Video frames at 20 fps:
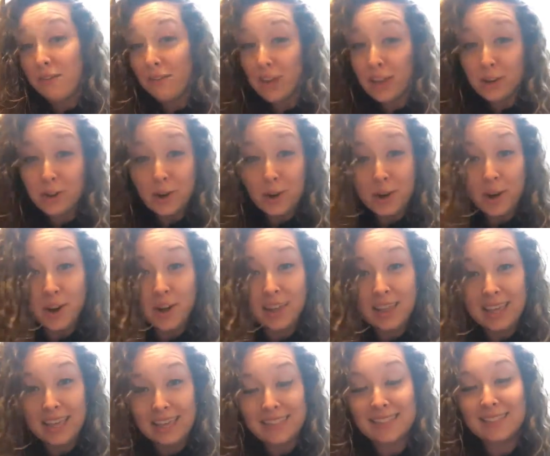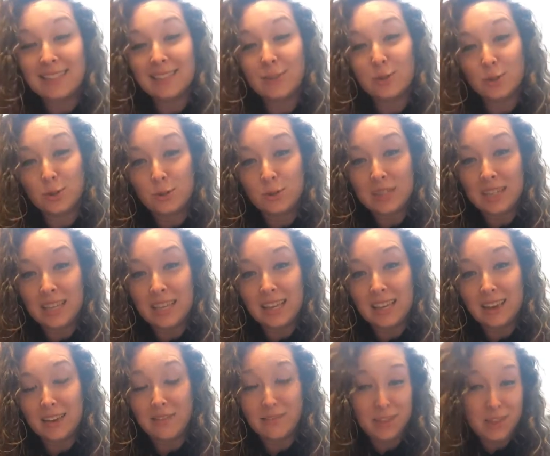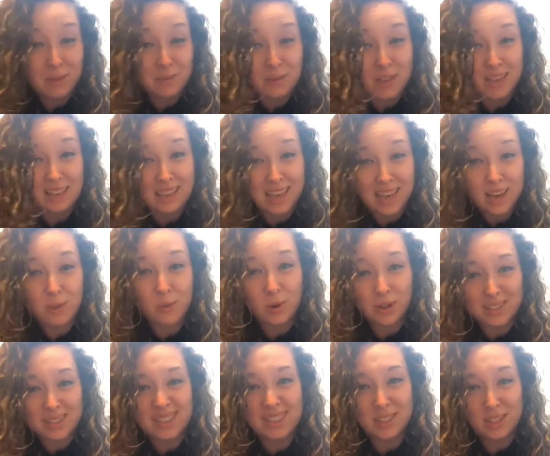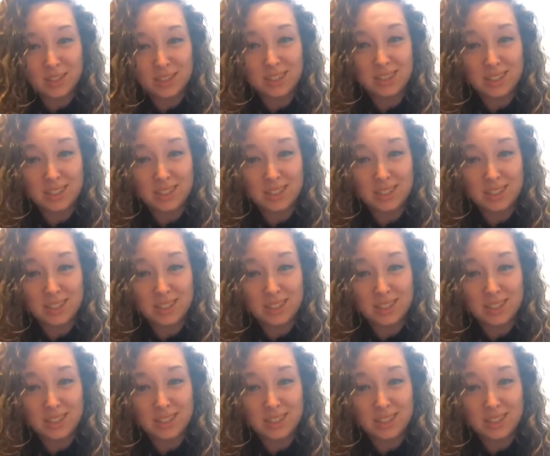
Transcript: fangirl it's truly a family that wants to